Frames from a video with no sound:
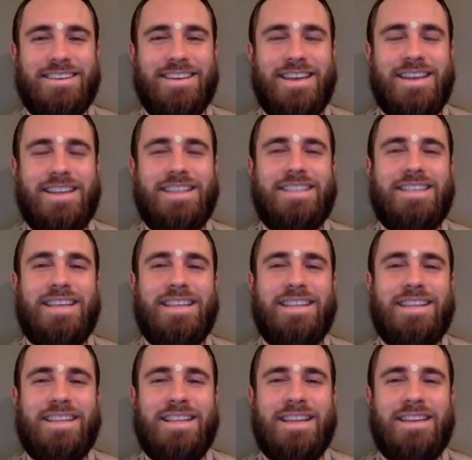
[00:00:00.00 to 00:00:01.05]
And it is said
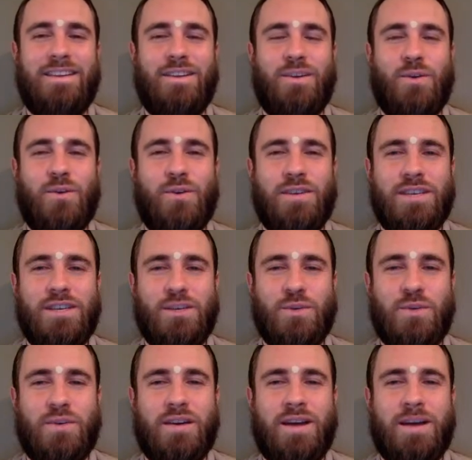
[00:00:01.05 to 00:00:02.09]
that then the Lord, he
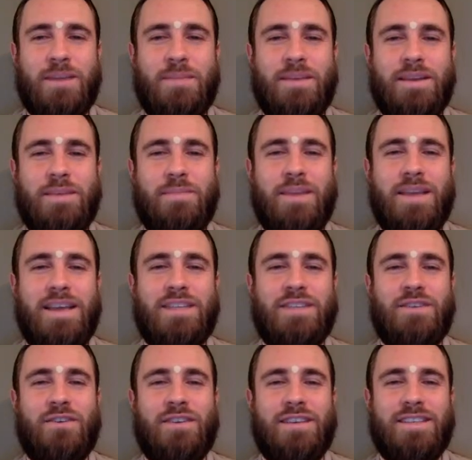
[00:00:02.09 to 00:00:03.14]
took her up and he placed
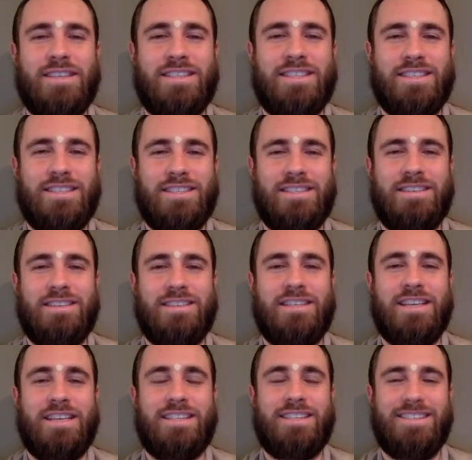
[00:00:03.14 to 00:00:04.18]
her on his
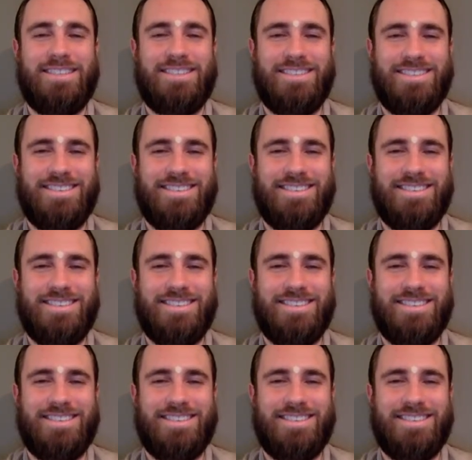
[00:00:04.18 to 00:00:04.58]
chest.